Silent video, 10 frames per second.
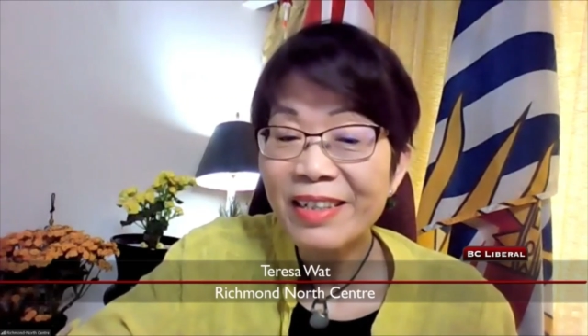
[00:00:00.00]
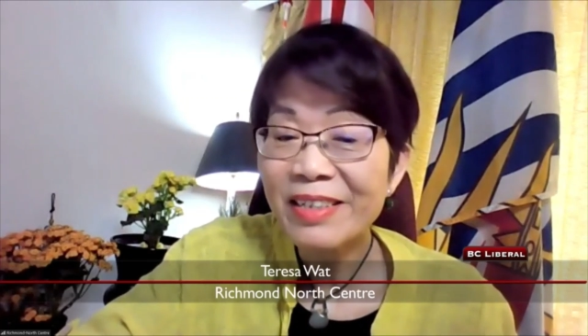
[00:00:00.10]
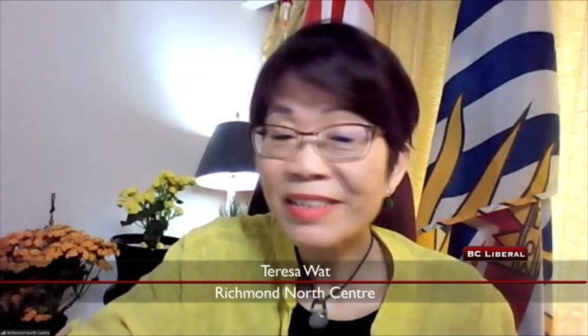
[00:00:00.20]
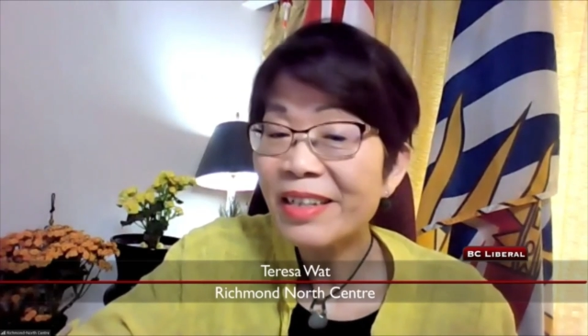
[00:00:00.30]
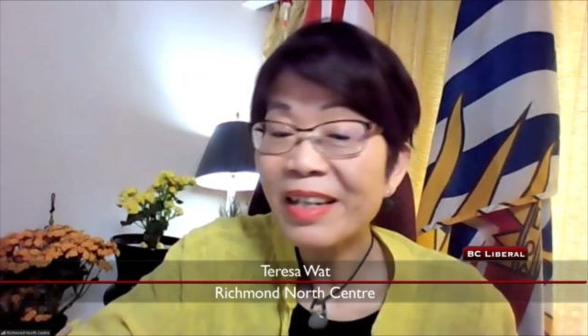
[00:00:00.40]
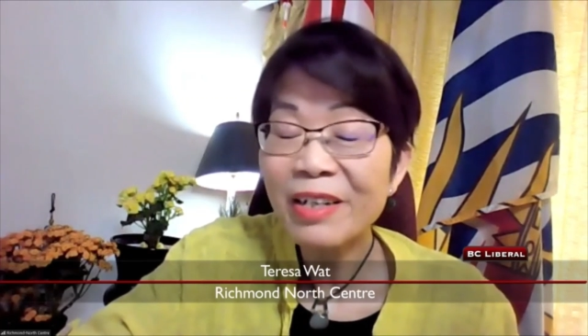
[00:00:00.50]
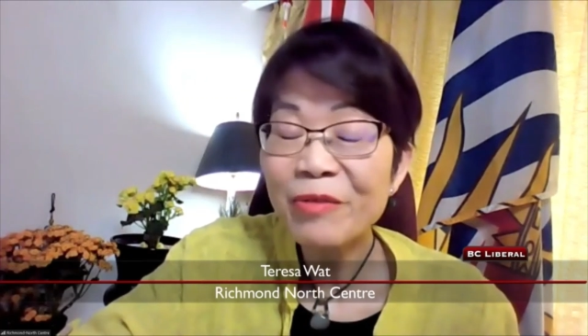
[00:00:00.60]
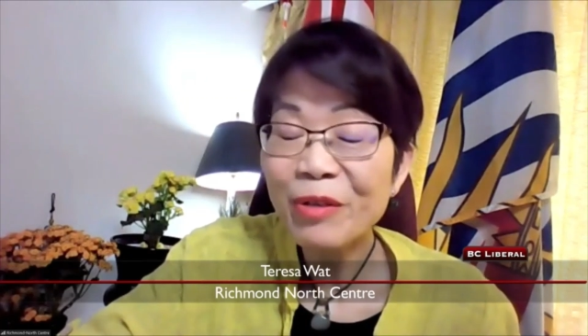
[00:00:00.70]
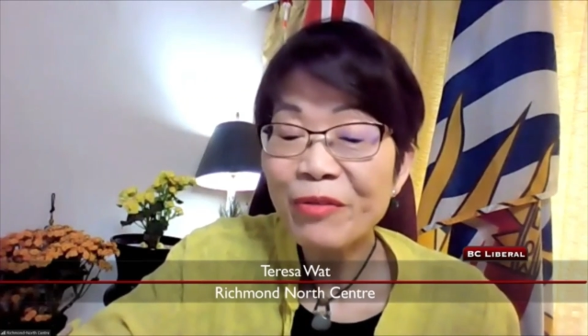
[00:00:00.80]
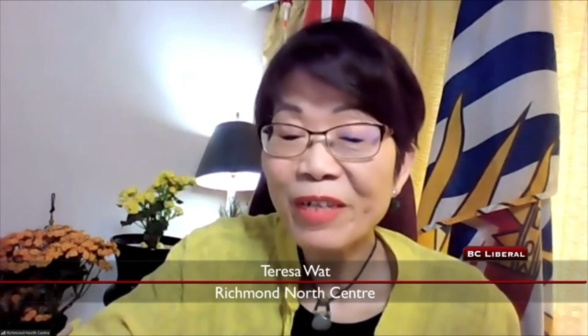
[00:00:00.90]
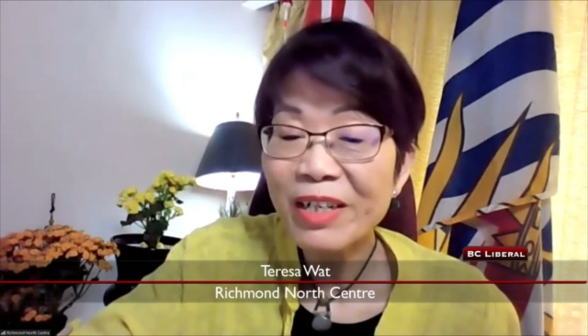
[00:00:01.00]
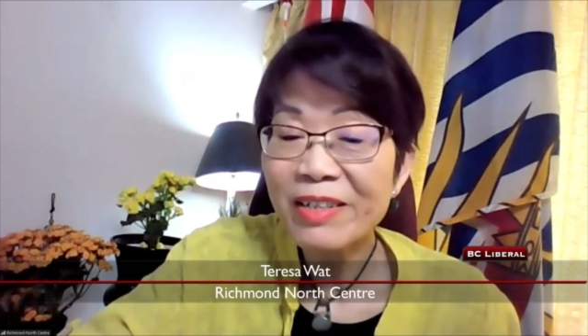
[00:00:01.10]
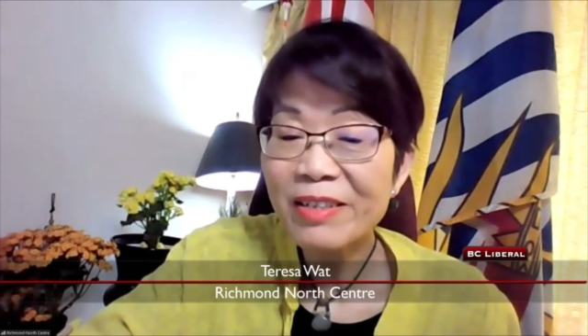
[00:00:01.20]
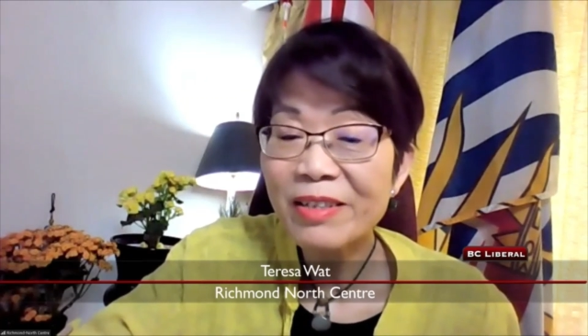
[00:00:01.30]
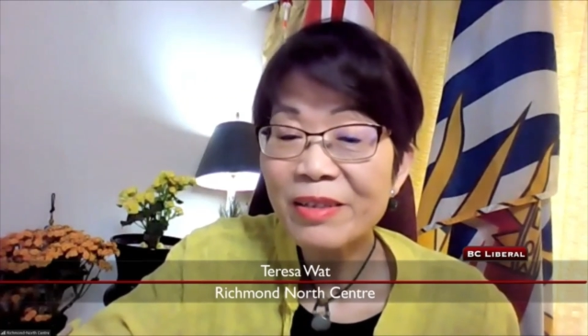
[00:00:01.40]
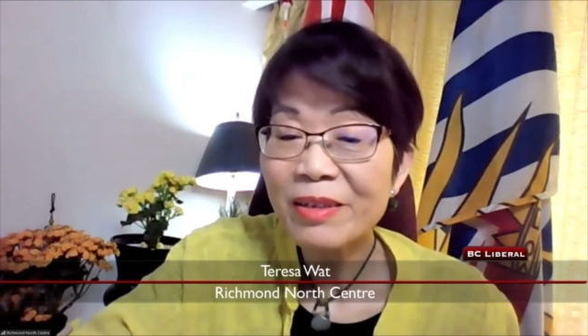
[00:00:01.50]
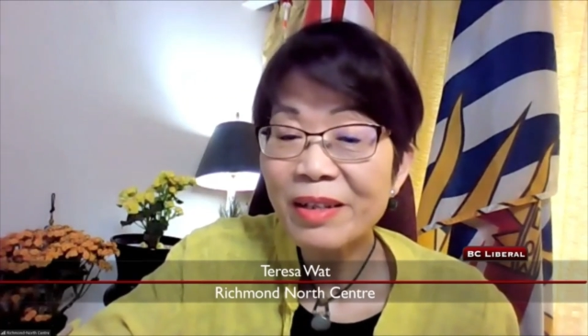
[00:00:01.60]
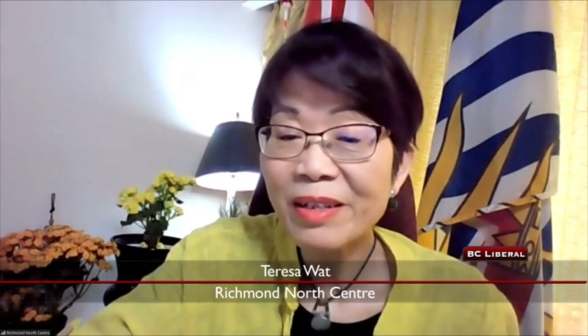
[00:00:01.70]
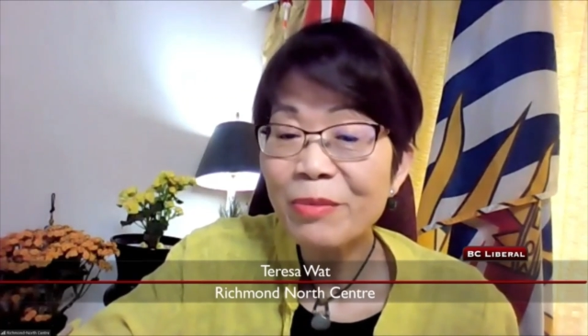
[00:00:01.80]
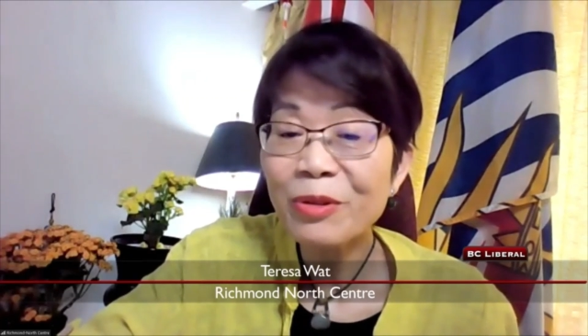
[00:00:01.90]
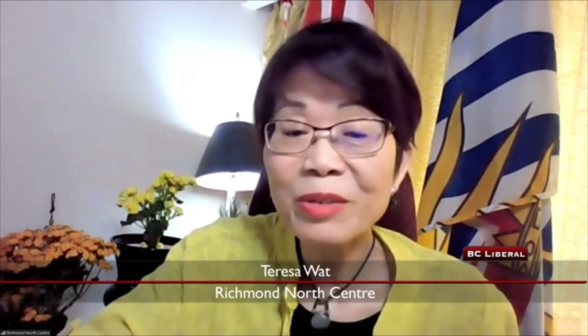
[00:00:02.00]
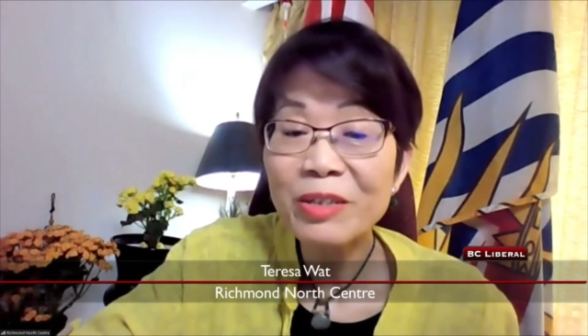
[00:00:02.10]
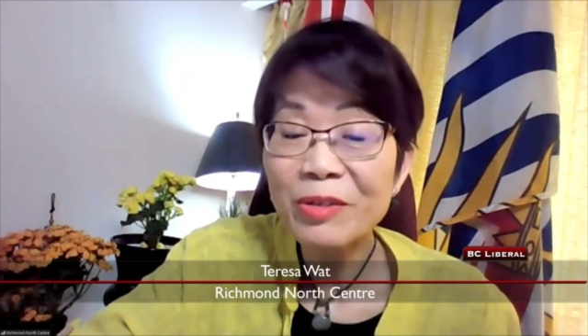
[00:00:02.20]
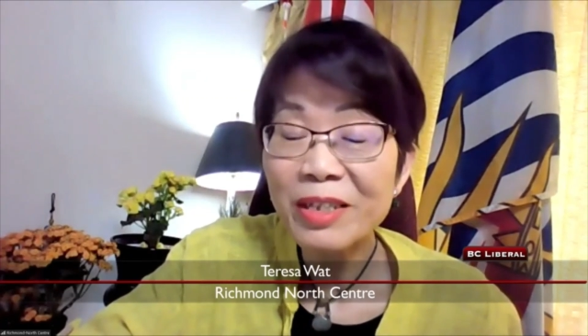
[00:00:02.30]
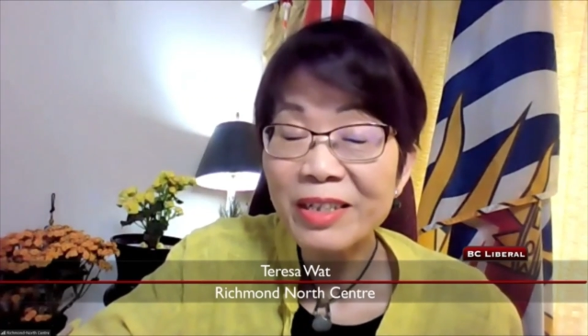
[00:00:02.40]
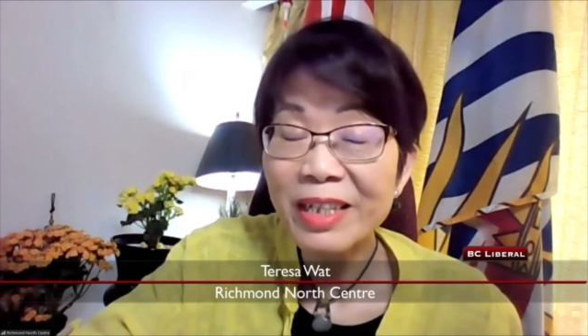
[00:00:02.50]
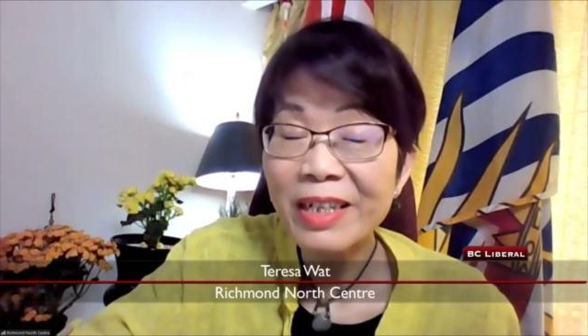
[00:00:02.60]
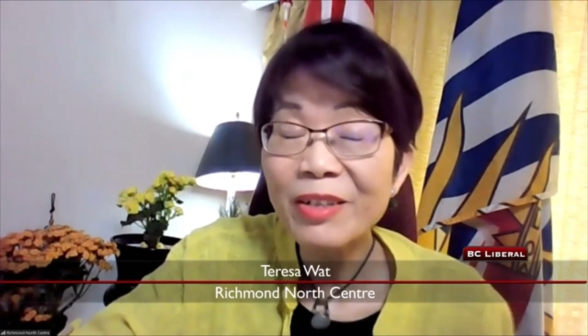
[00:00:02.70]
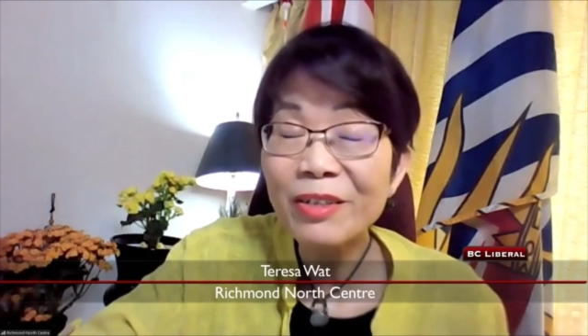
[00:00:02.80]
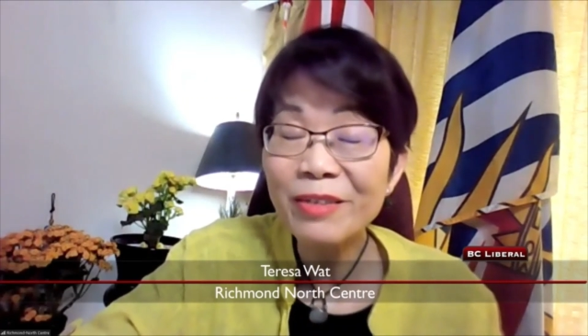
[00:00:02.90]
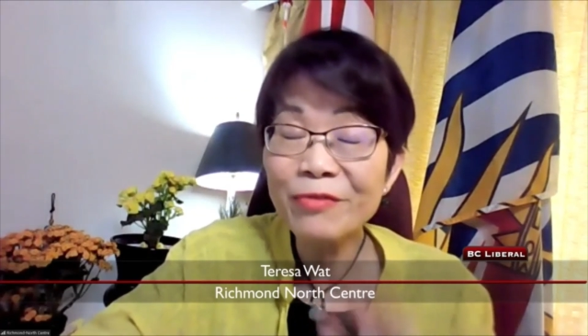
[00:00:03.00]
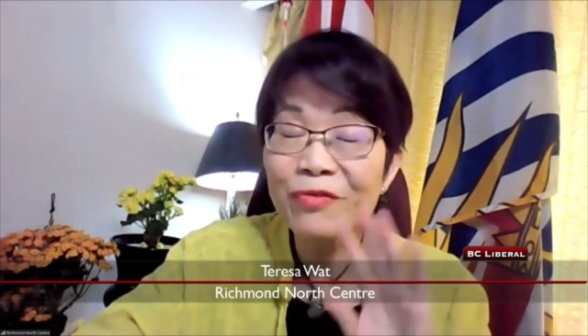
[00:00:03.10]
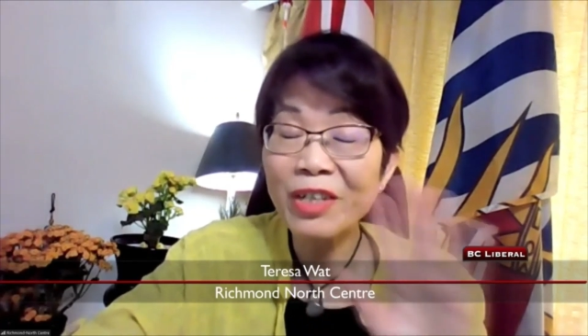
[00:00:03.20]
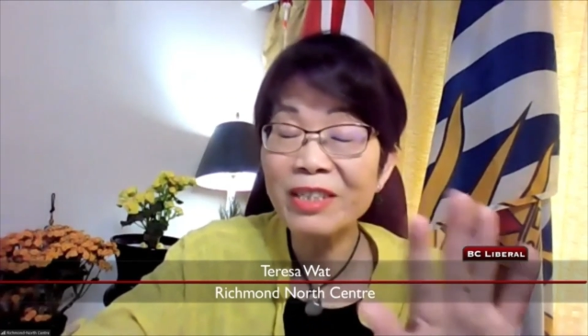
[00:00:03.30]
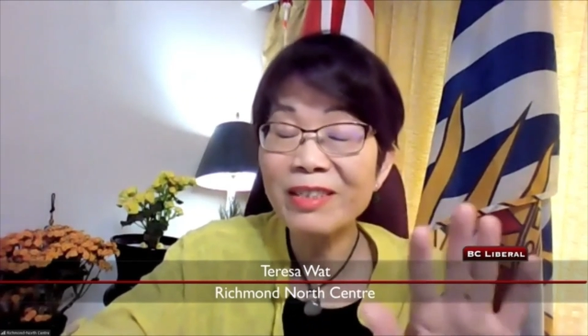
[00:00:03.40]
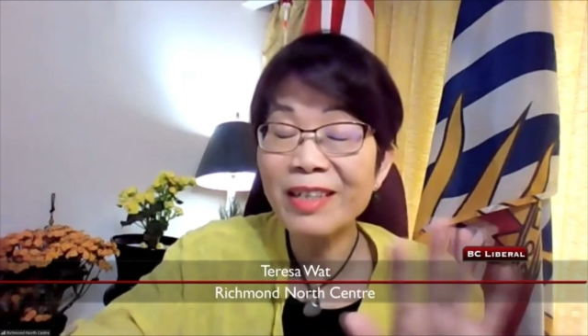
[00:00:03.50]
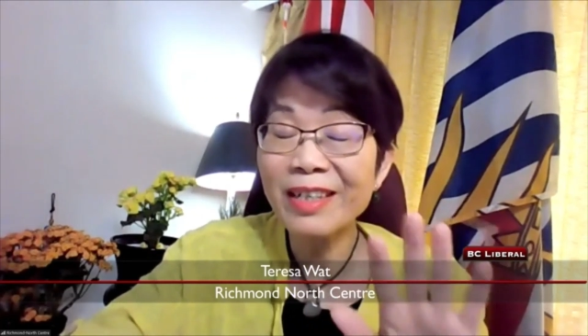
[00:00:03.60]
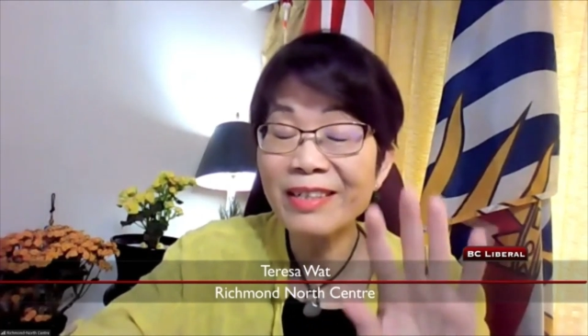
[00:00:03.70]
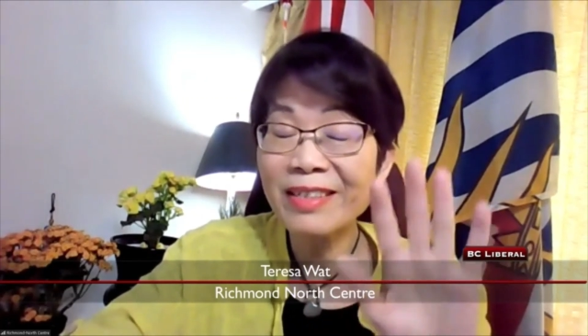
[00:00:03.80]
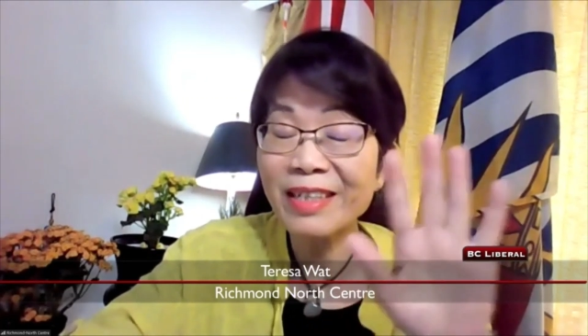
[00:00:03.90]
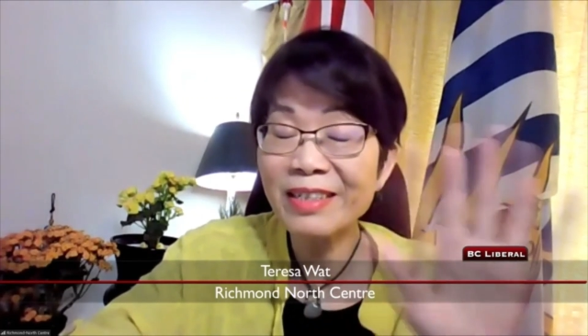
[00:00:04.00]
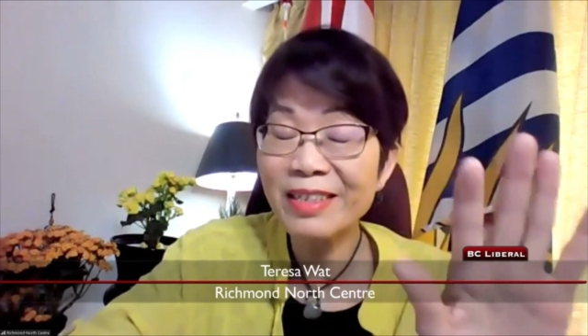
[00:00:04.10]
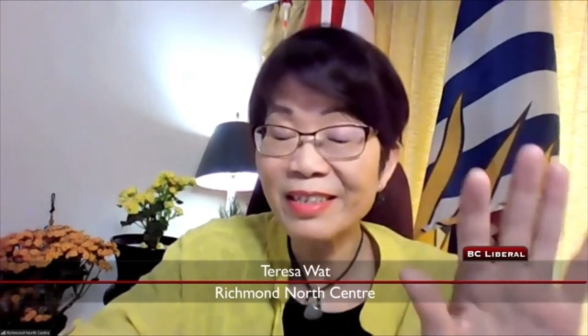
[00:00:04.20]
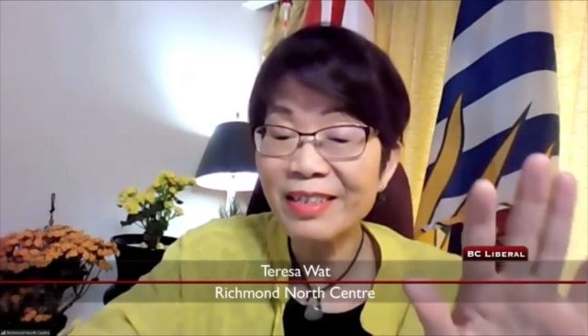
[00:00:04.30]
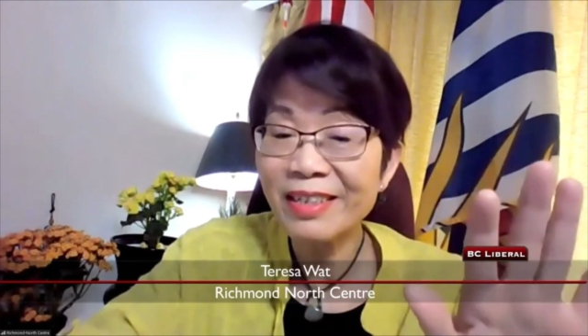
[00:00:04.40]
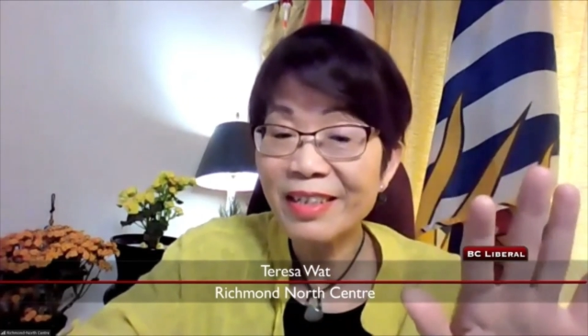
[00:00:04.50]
this live events producer, they are not the front and center.